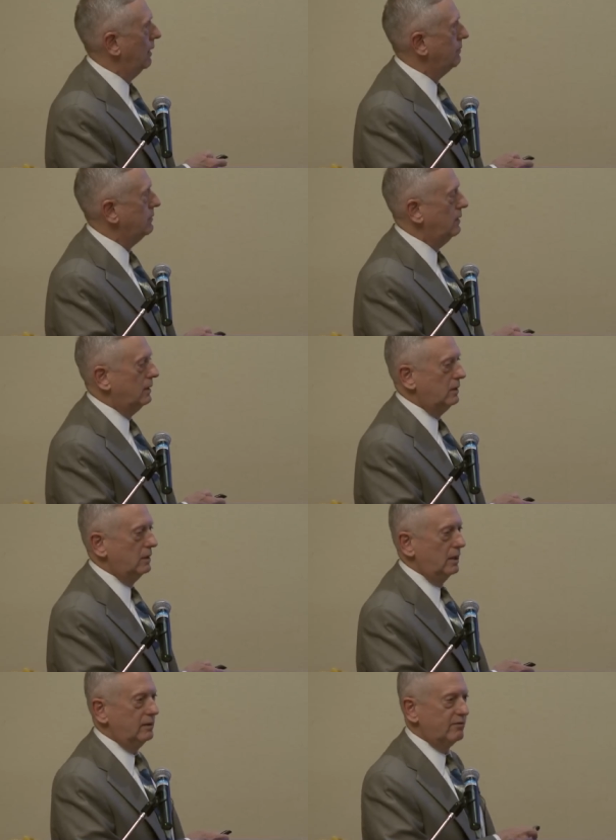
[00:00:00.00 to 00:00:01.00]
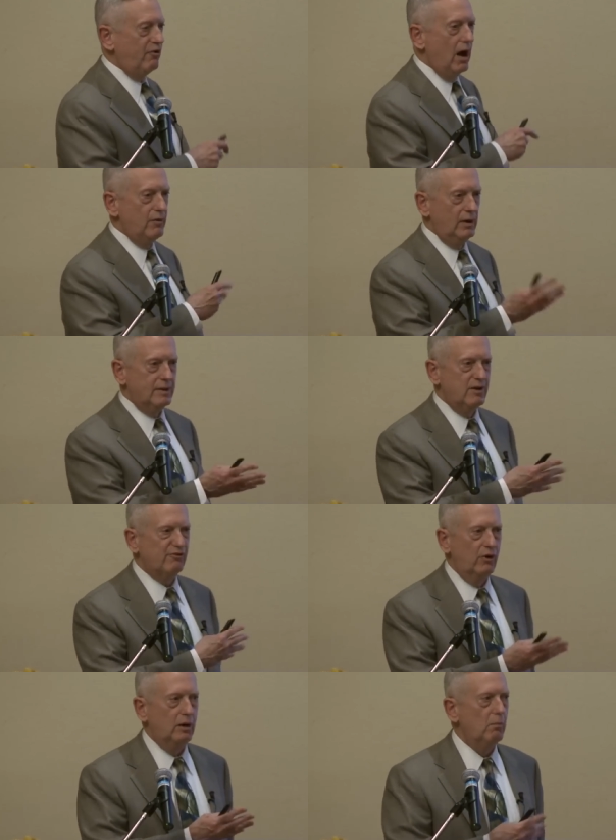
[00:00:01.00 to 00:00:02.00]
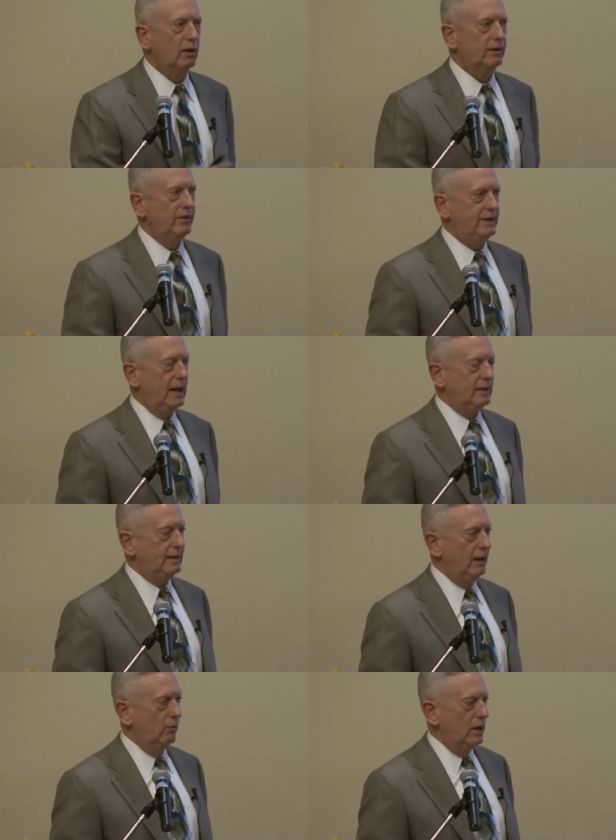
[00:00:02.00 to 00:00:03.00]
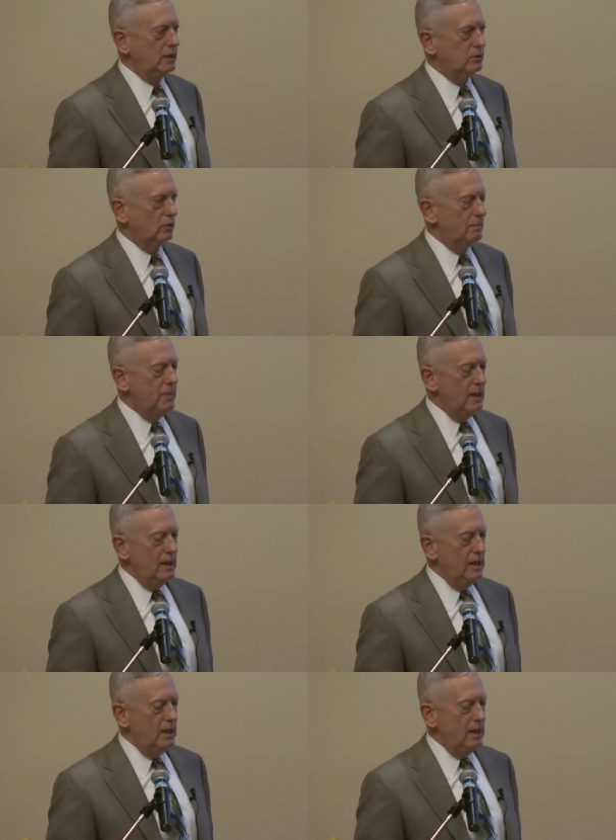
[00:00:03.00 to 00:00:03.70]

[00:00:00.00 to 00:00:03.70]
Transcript: Uh, his father has deferred most of the day-to-day running to him.